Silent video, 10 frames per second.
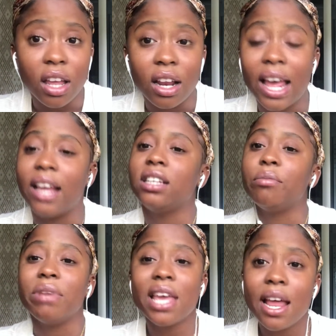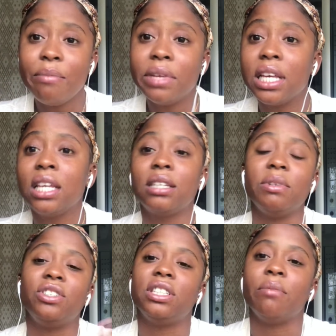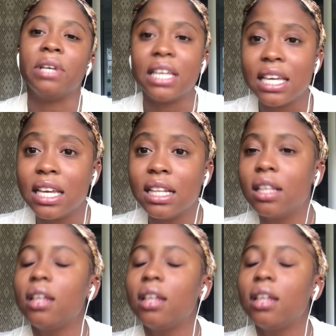Like she bathe me, she make sure I eat.